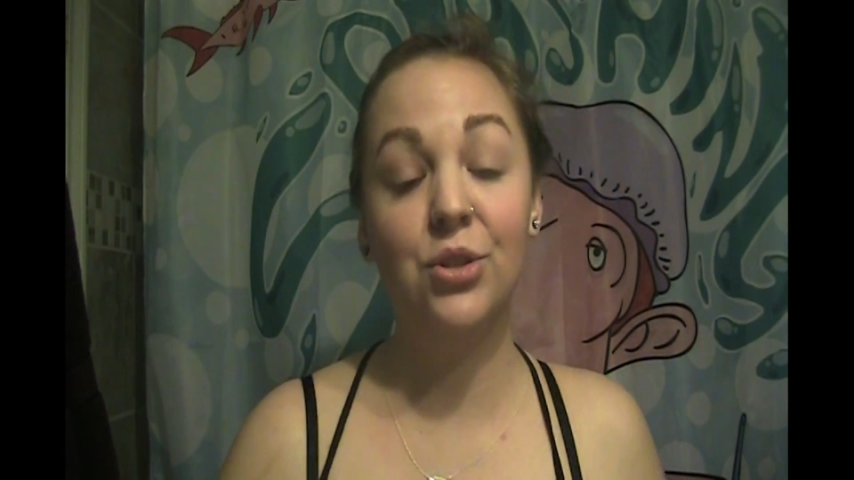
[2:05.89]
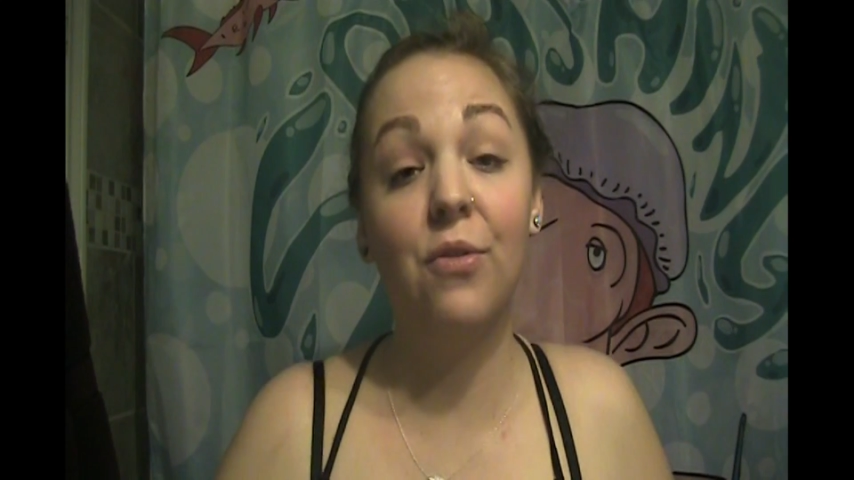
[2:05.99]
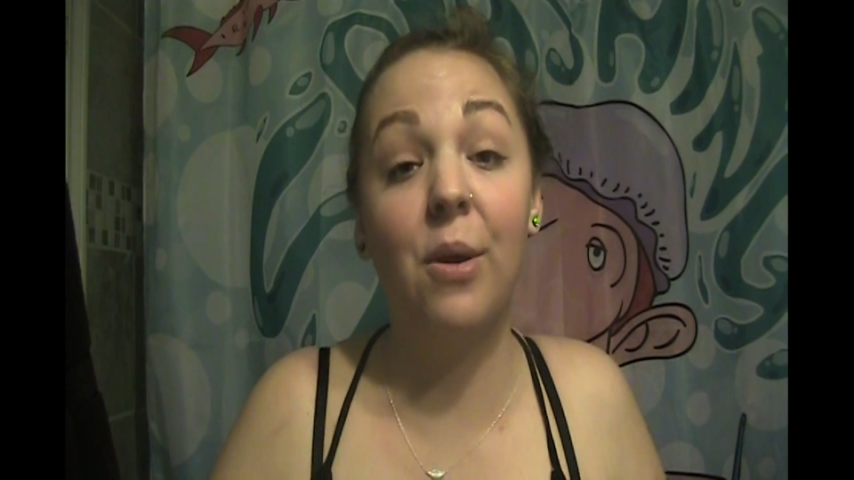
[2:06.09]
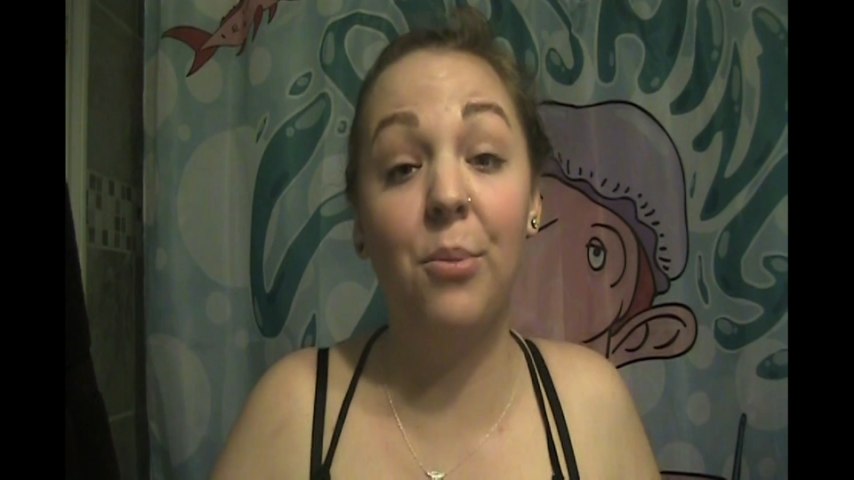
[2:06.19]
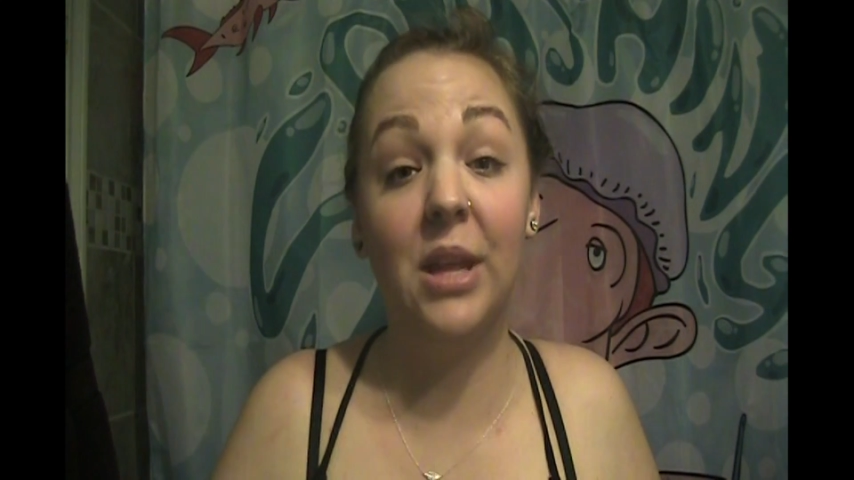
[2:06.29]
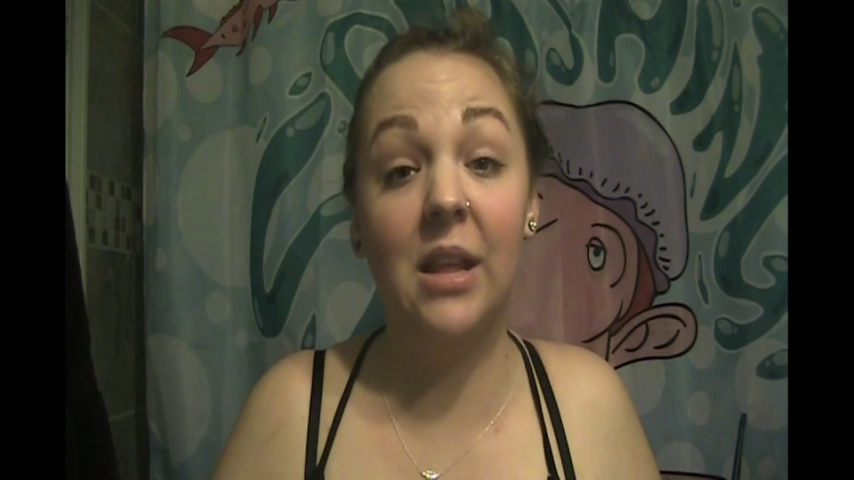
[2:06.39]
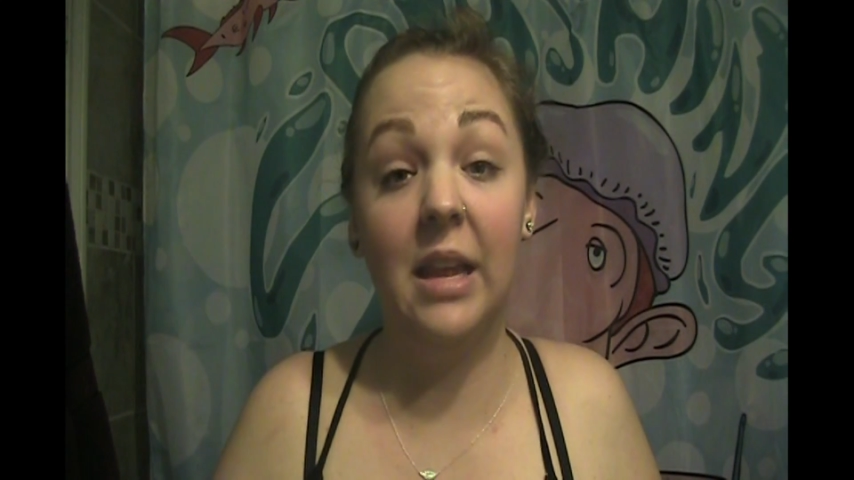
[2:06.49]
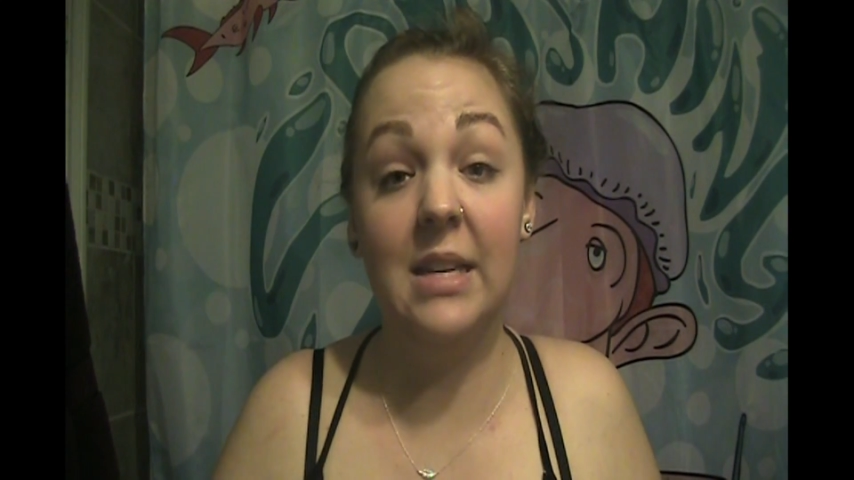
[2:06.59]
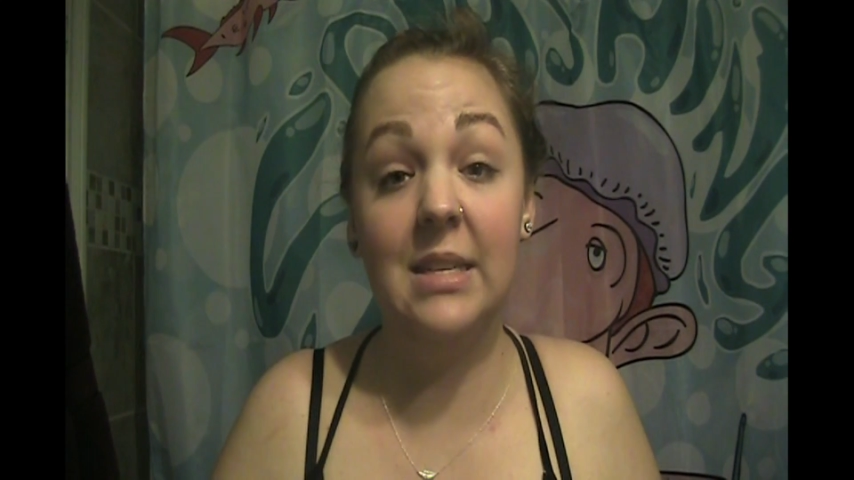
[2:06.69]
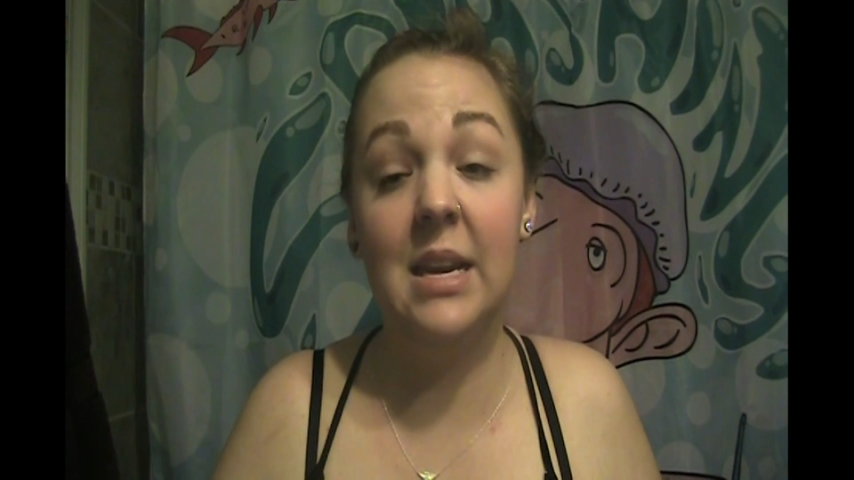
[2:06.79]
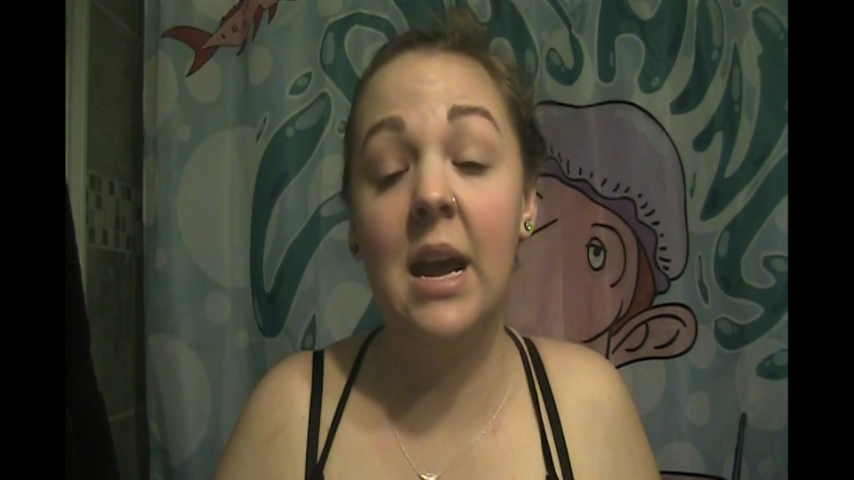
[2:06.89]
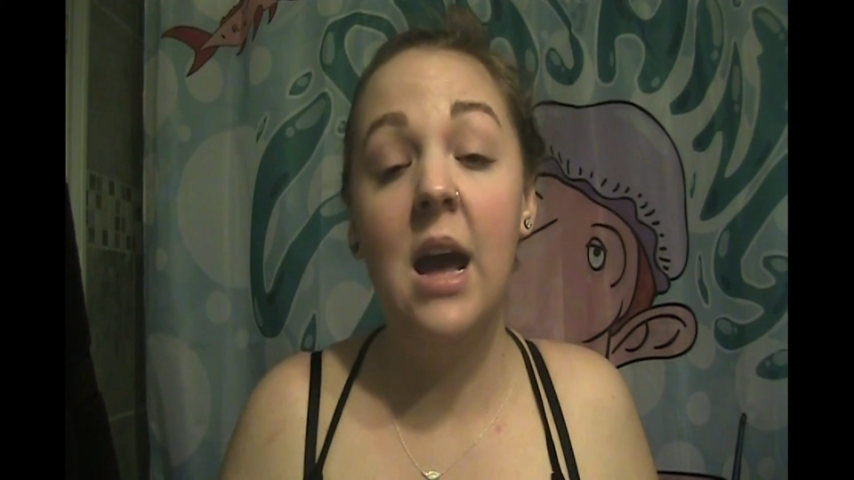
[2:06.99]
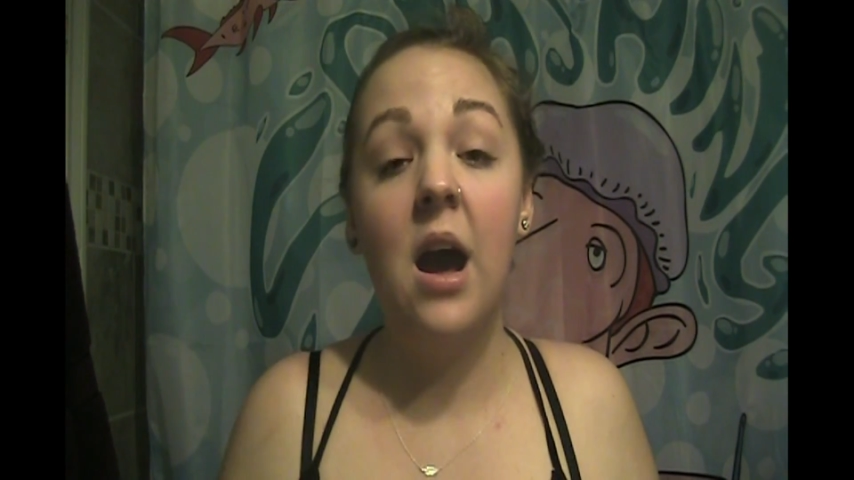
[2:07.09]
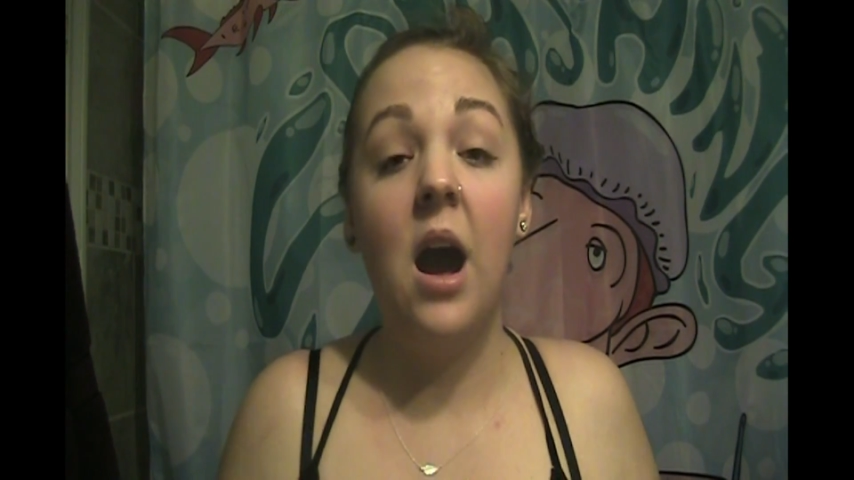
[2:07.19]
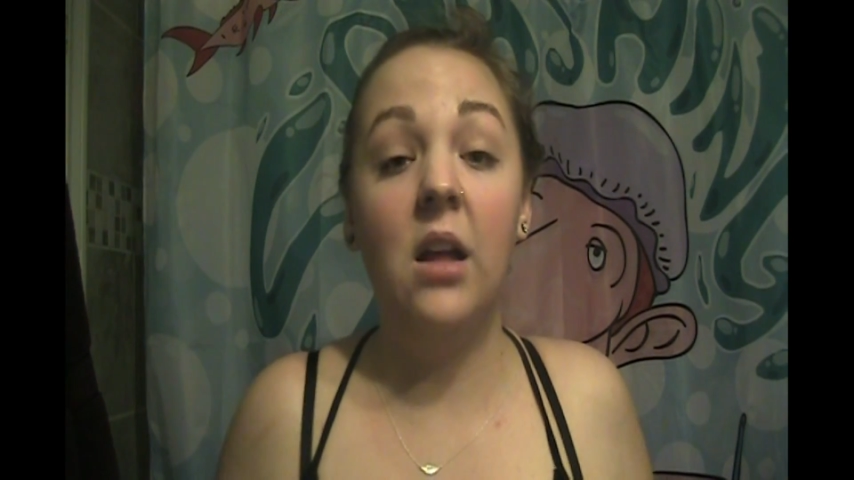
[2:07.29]
So if I'm really lazy,
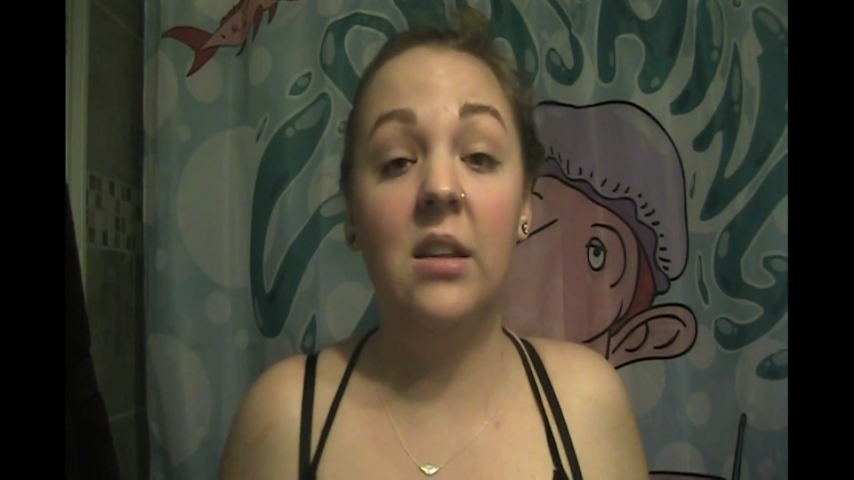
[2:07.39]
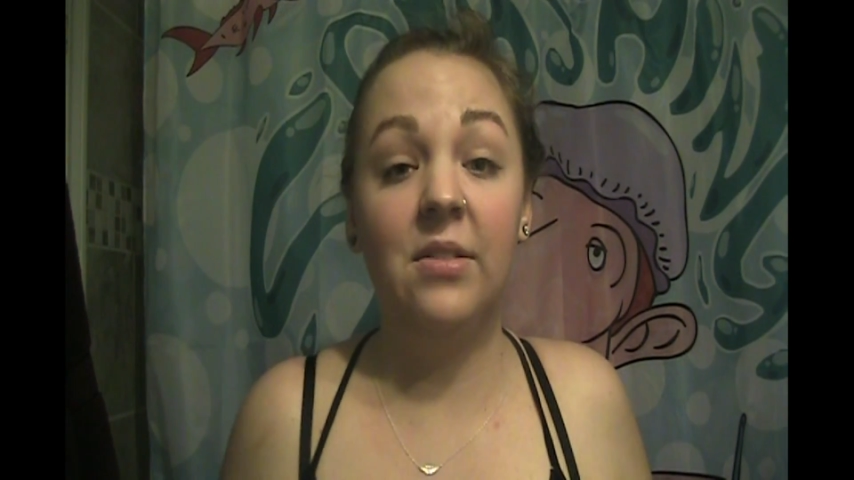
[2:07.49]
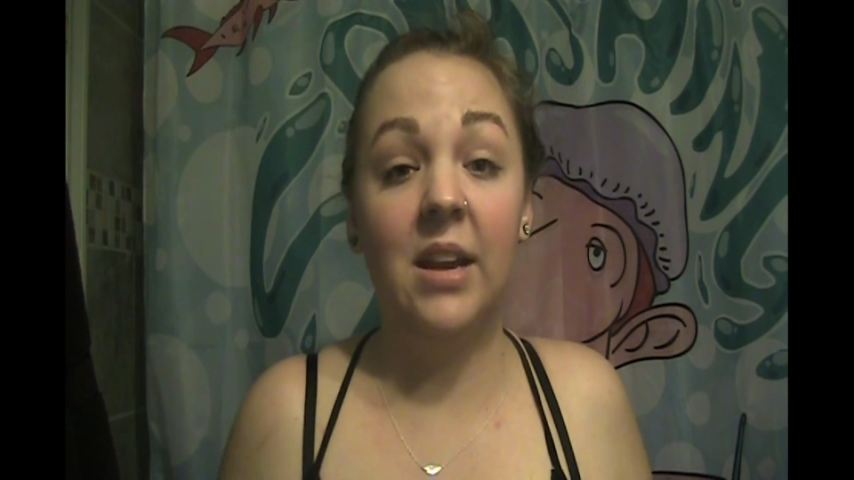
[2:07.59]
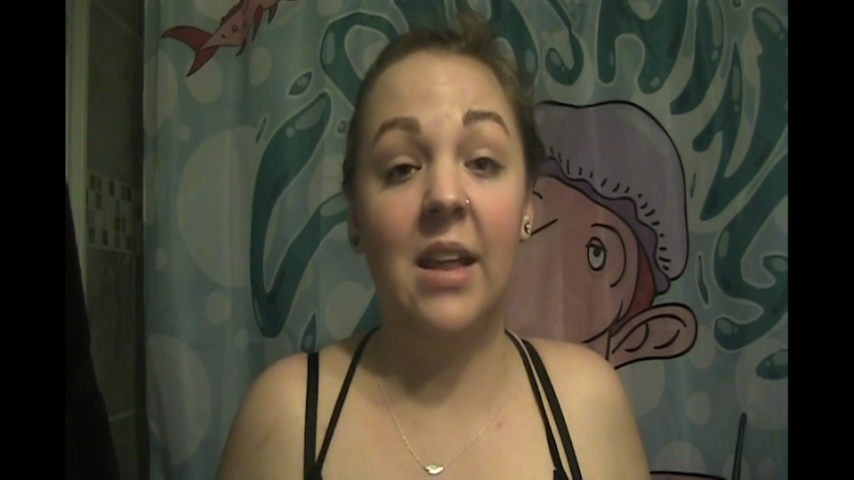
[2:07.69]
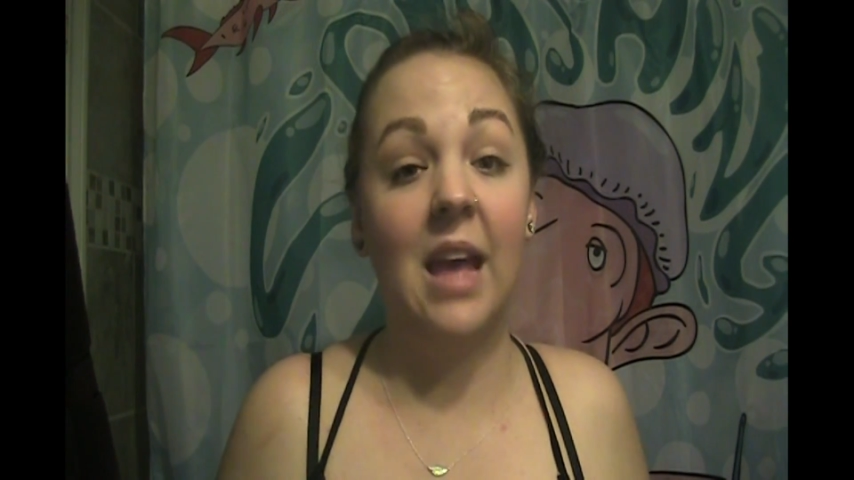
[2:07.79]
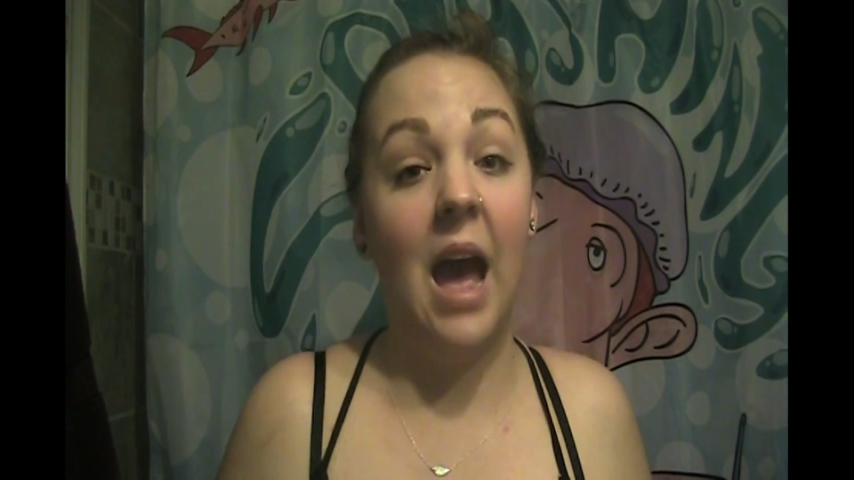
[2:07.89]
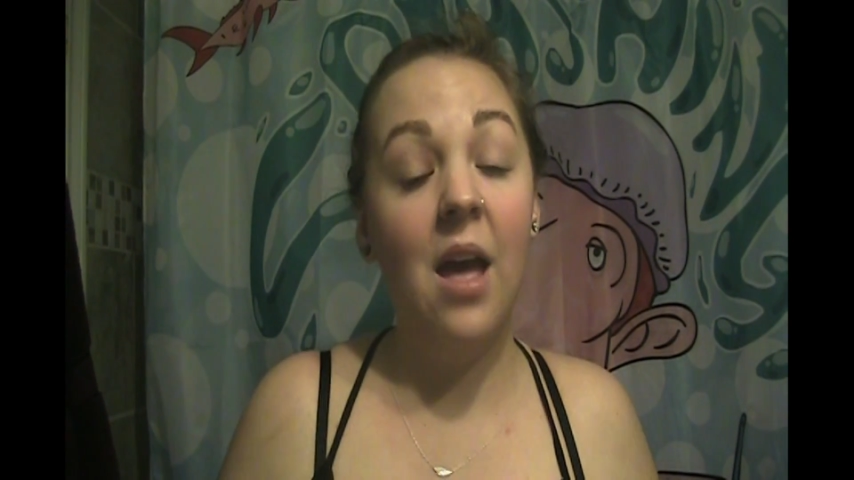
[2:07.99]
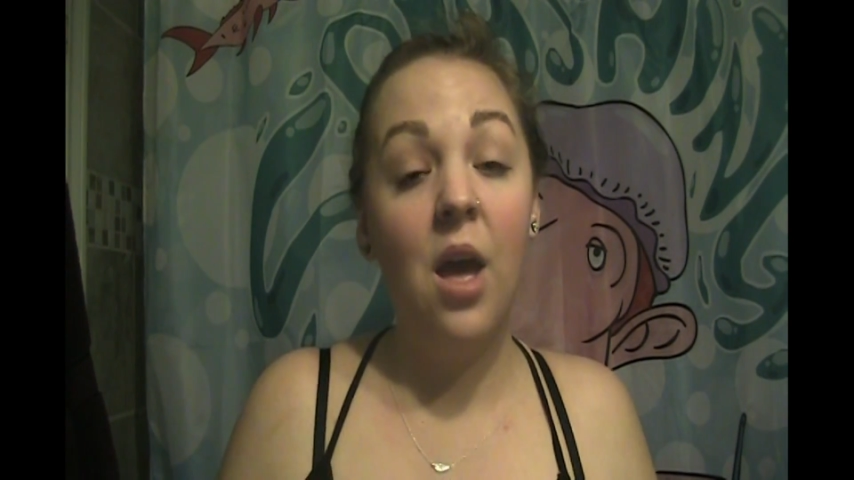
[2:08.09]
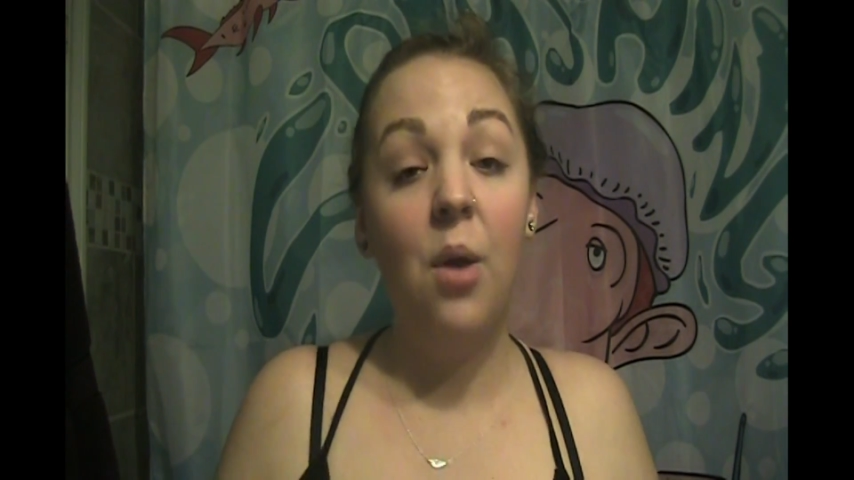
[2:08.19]
I'll leave it at that,